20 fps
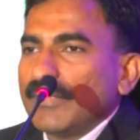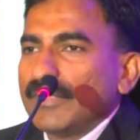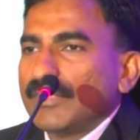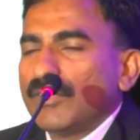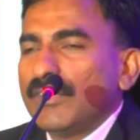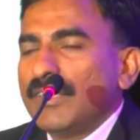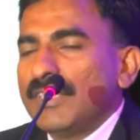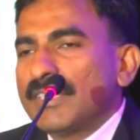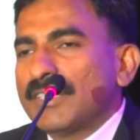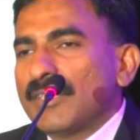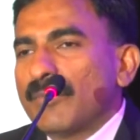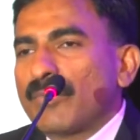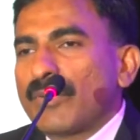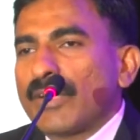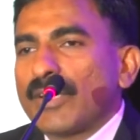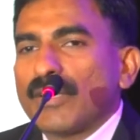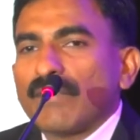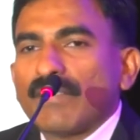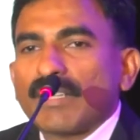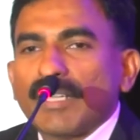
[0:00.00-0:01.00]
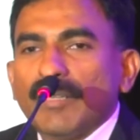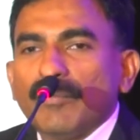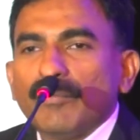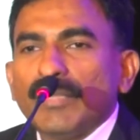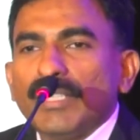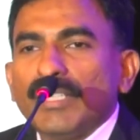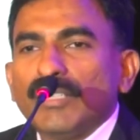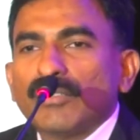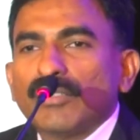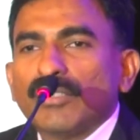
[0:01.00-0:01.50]
So this is the pride of the
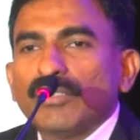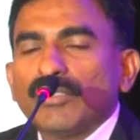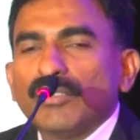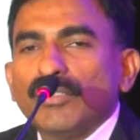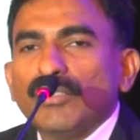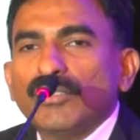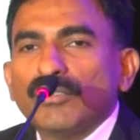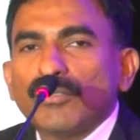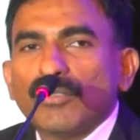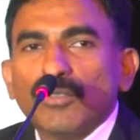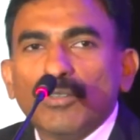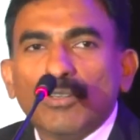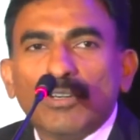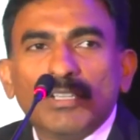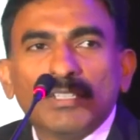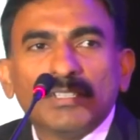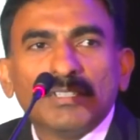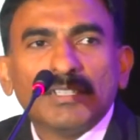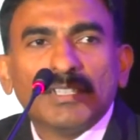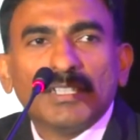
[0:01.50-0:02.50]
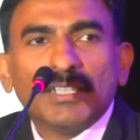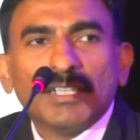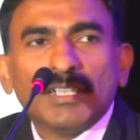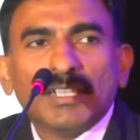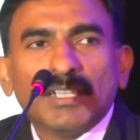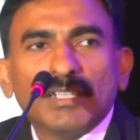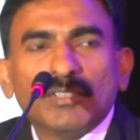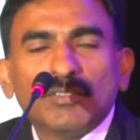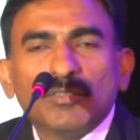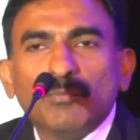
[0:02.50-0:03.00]
company to continue to go on
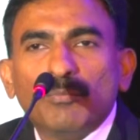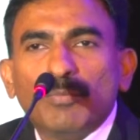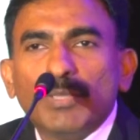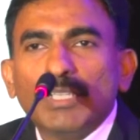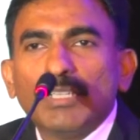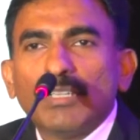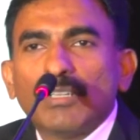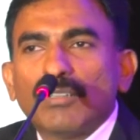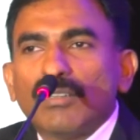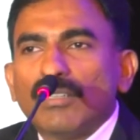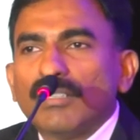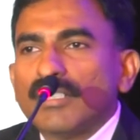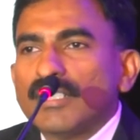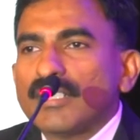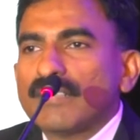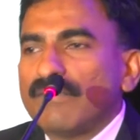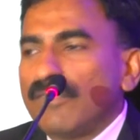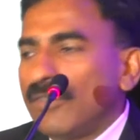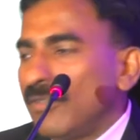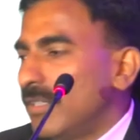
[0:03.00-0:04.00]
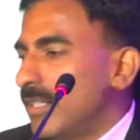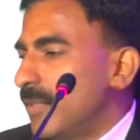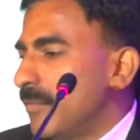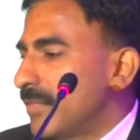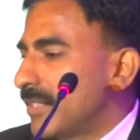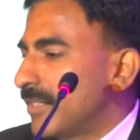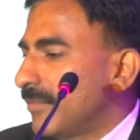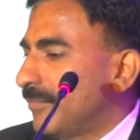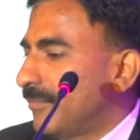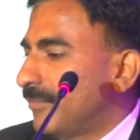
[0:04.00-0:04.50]
to build on all these 4
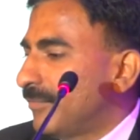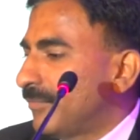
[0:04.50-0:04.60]
limbs.